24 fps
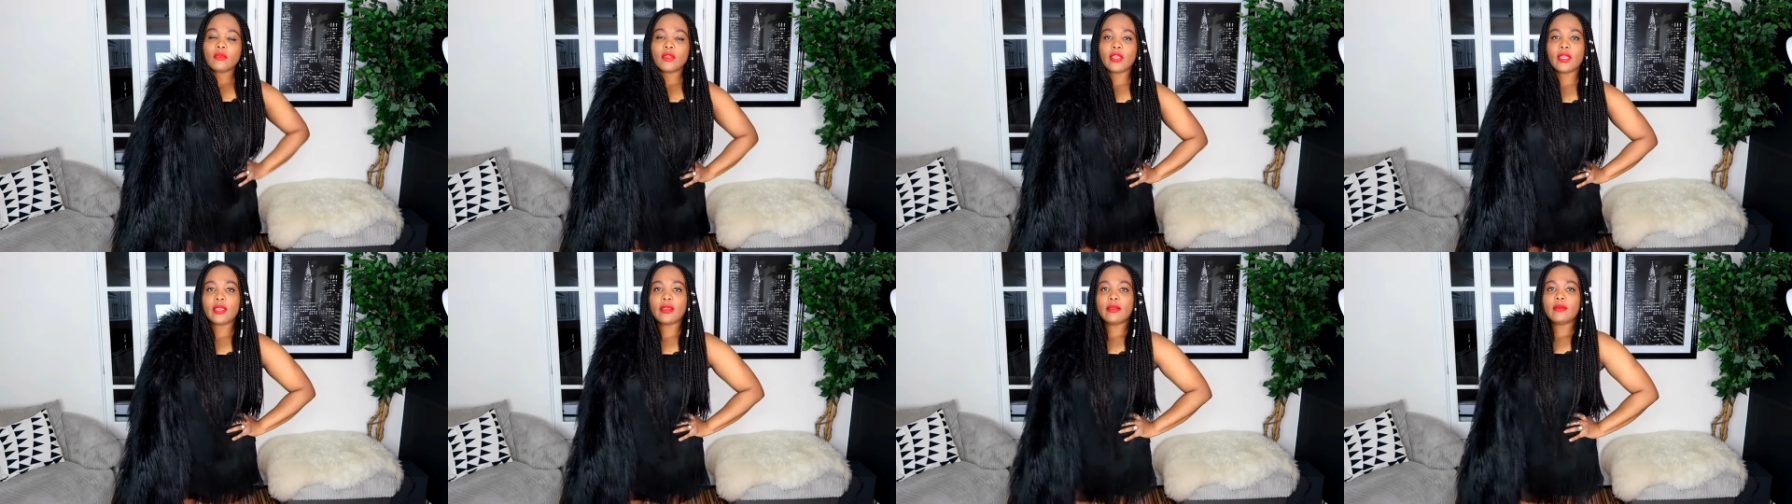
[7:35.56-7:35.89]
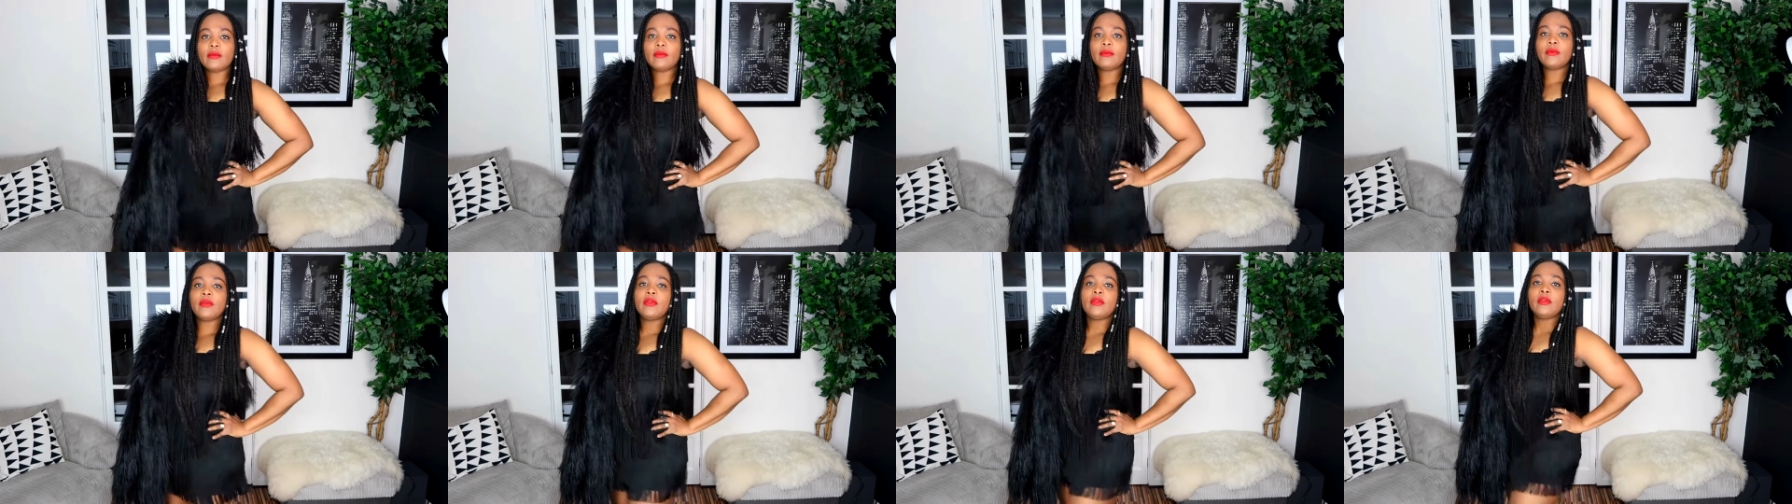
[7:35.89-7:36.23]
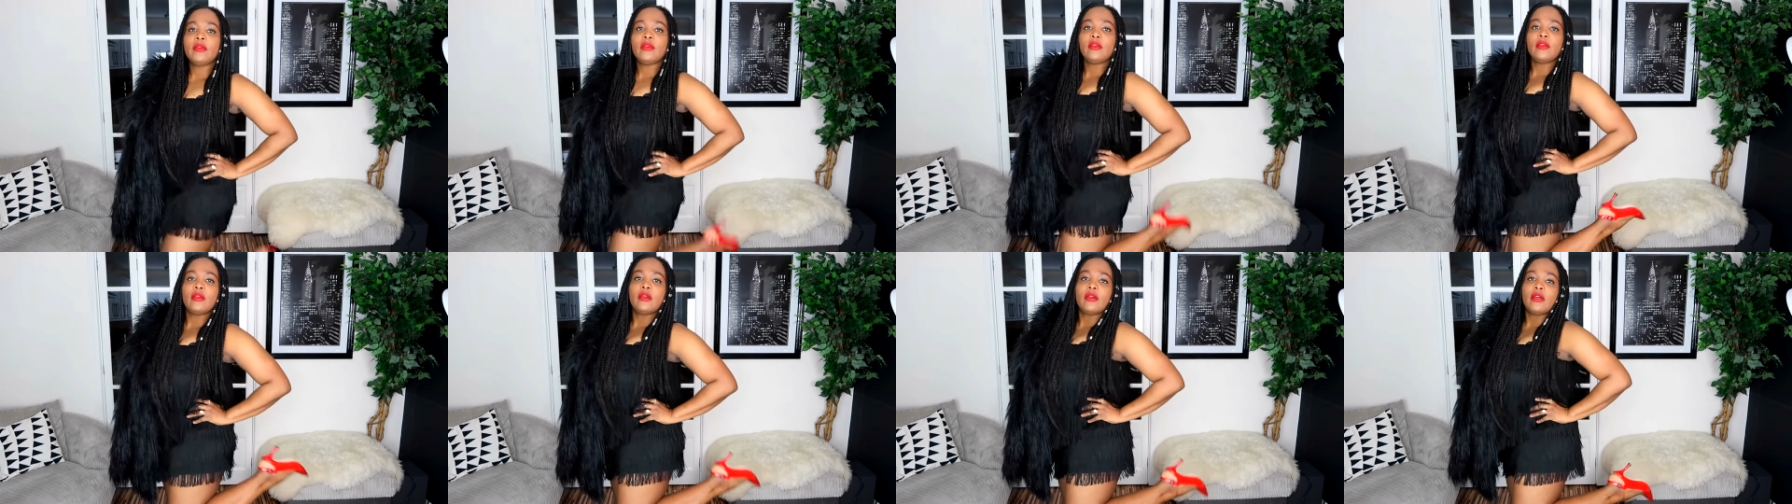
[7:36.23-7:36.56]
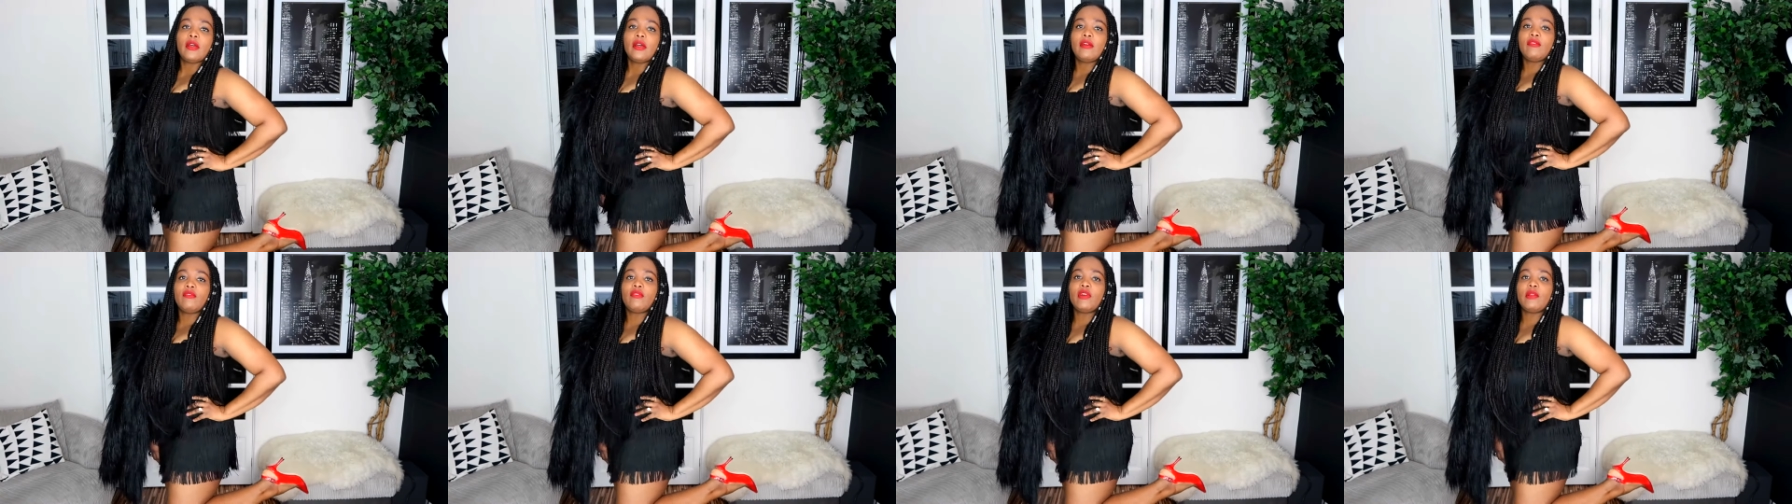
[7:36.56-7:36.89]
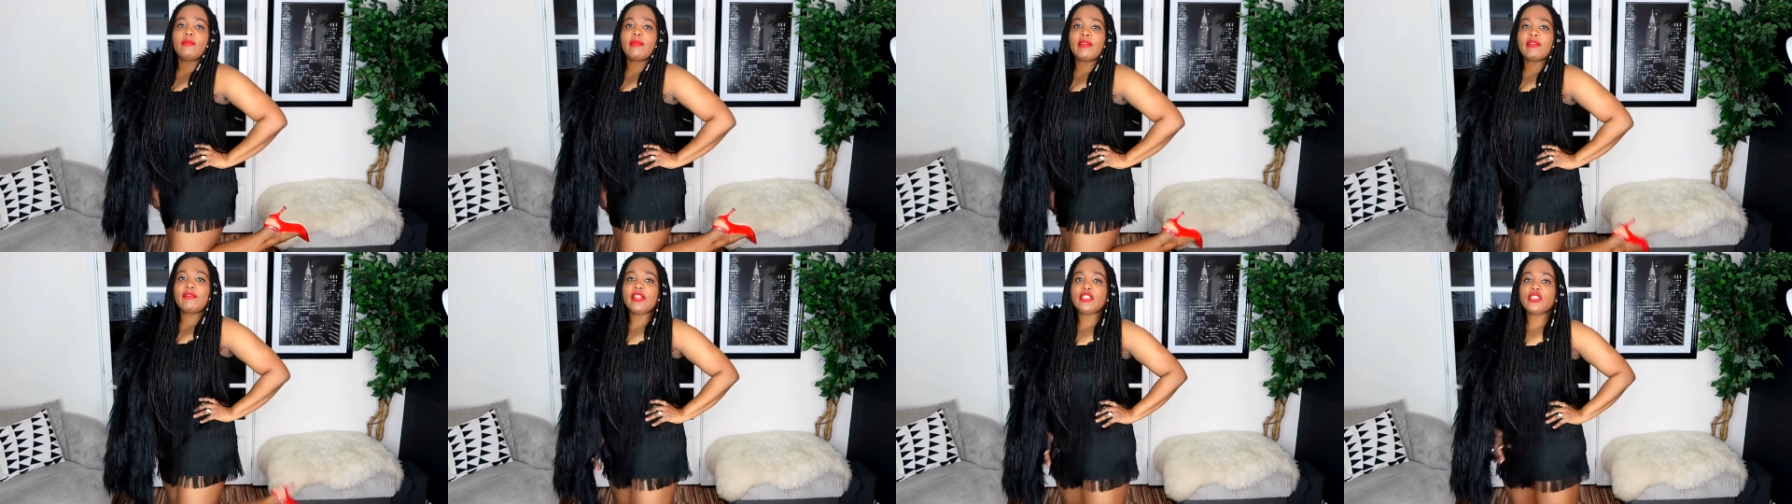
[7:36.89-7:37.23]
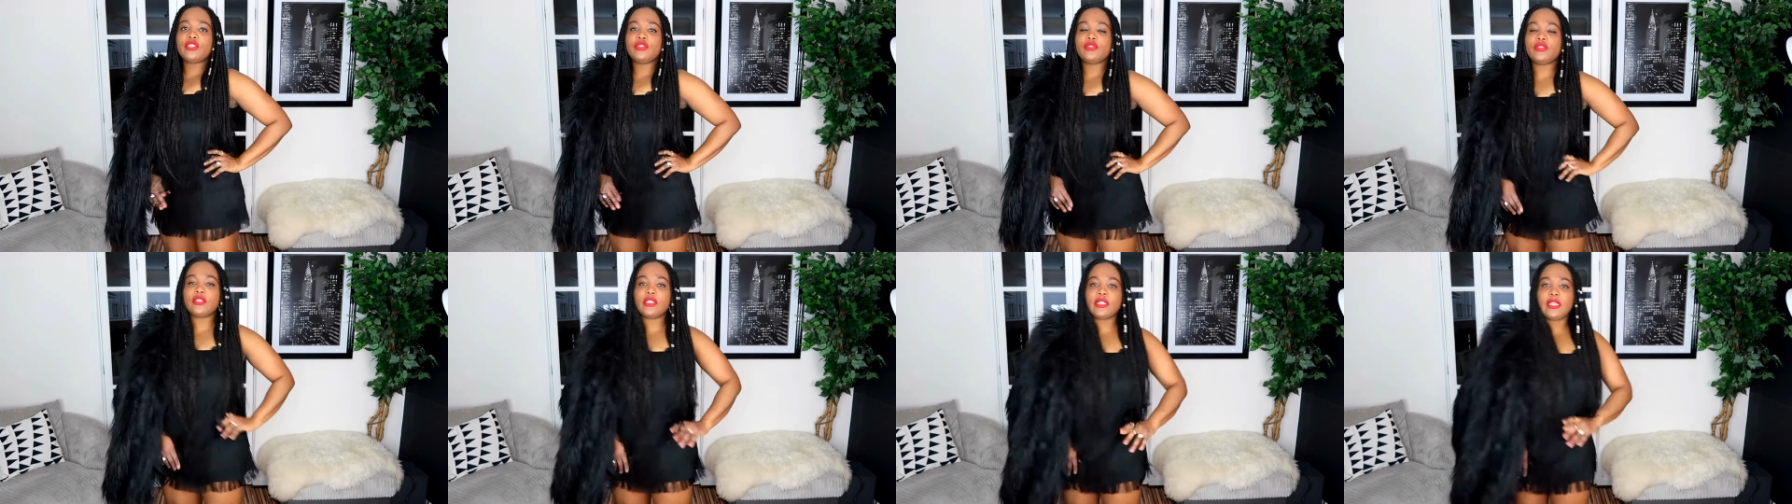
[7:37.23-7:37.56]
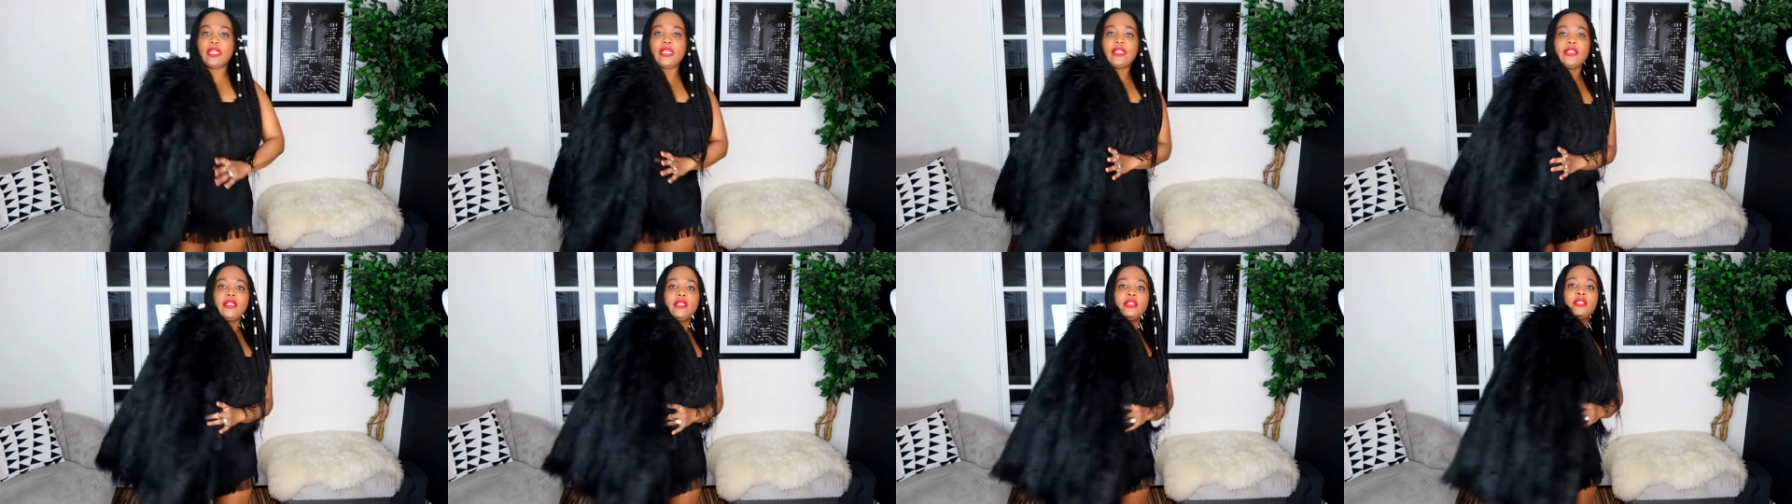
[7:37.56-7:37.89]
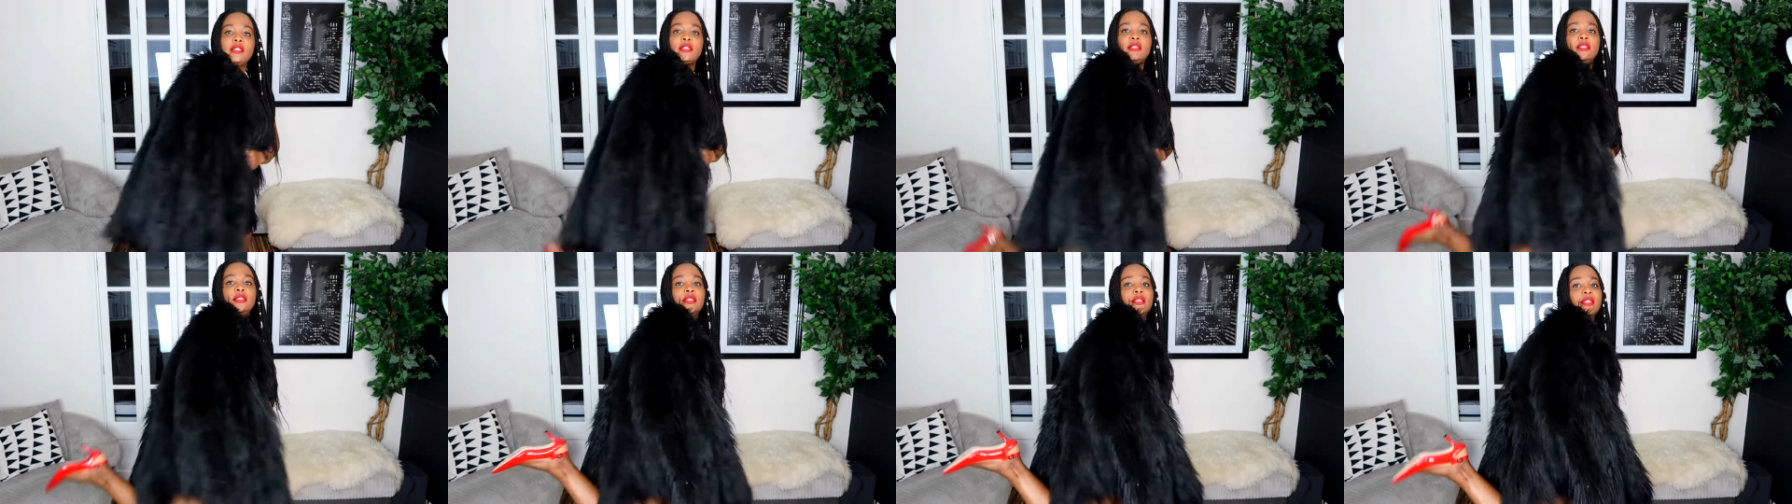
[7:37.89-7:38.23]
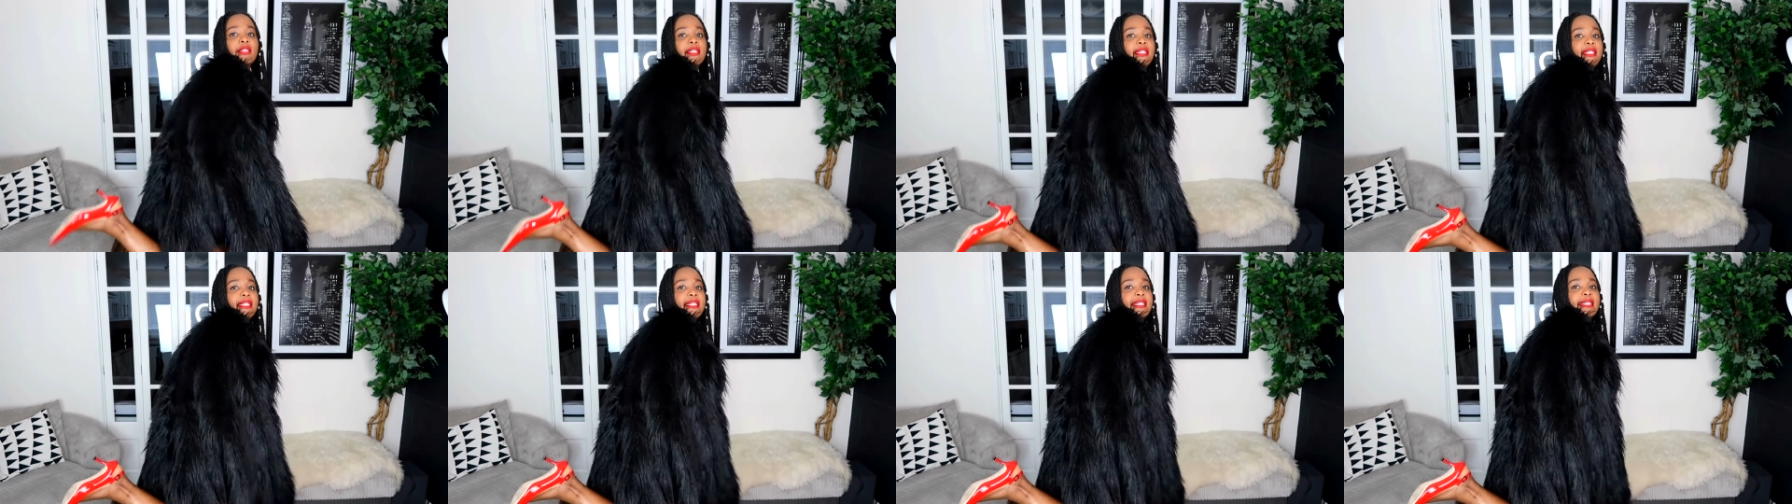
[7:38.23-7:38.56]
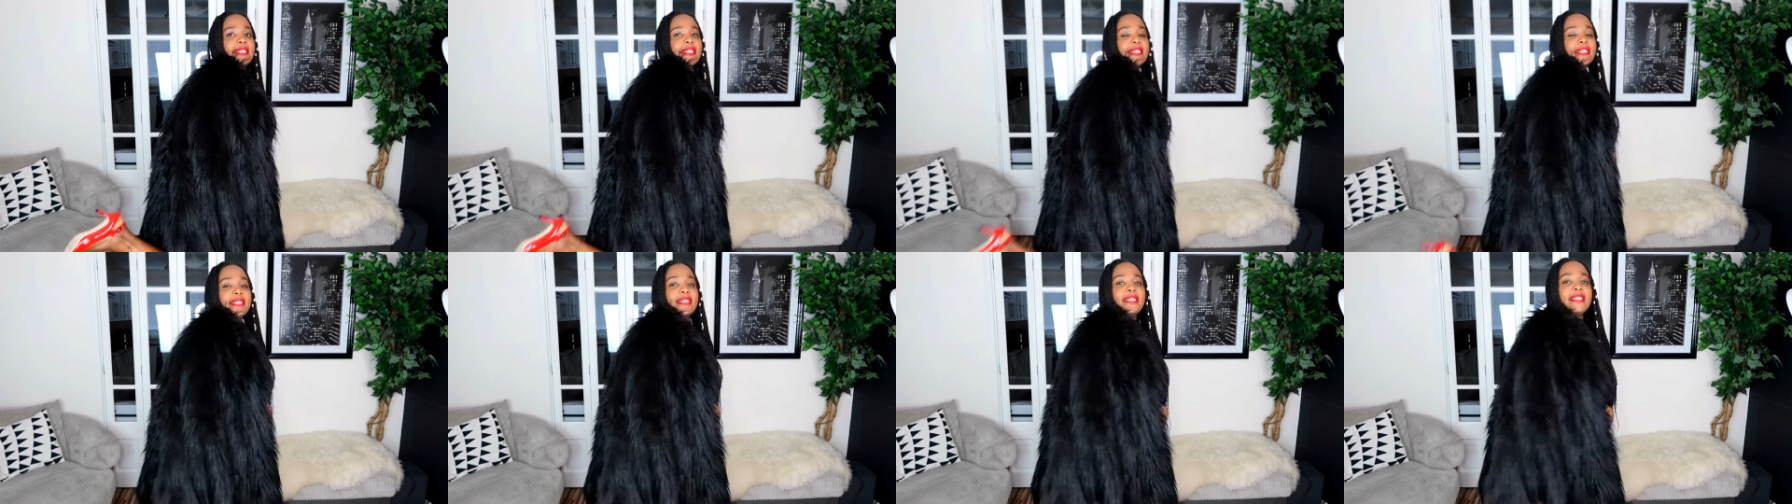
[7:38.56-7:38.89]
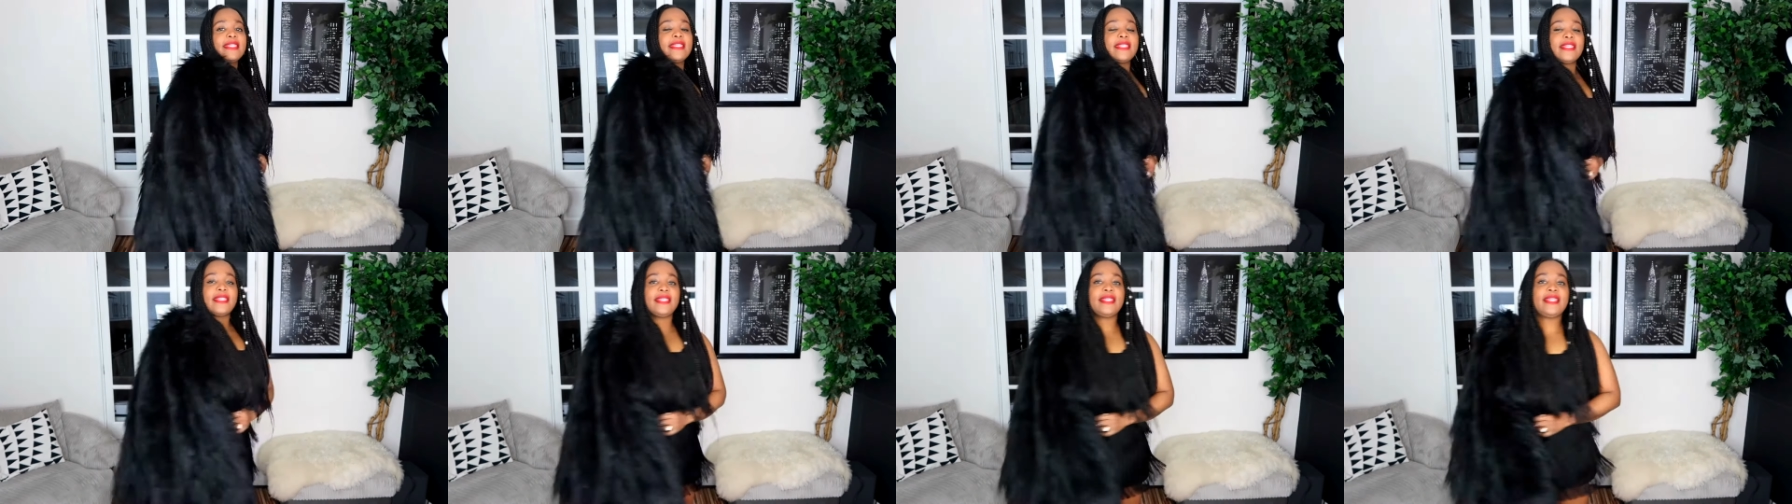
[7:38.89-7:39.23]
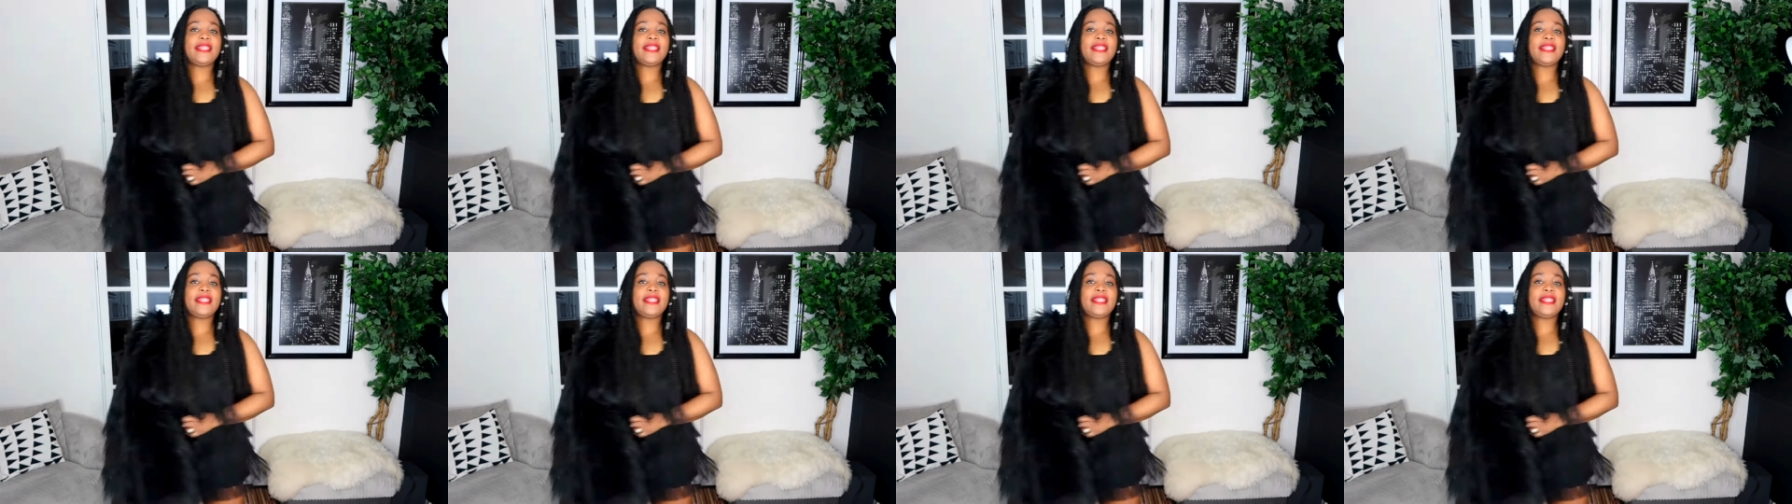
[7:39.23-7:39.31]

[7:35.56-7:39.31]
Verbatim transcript: yeah, I've worn my red shoes again, and